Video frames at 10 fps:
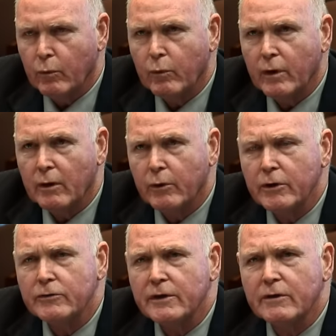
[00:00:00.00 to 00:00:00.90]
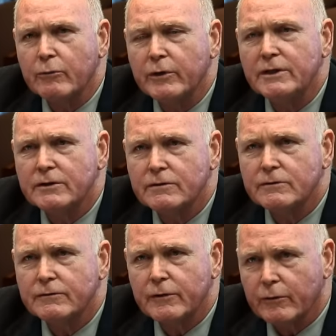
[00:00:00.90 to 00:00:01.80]
what do you say are the
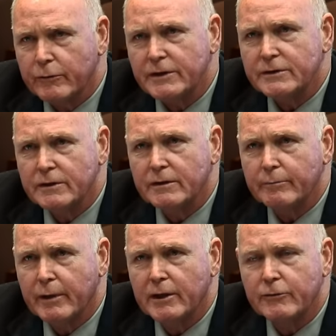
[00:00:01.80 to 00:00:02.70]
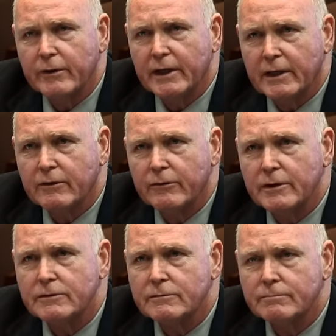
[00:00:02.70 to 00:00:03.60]
reasons for the recent millage rate
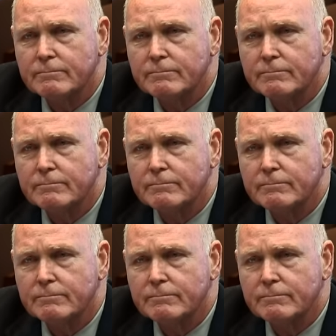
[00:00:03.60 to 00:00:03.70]
increase?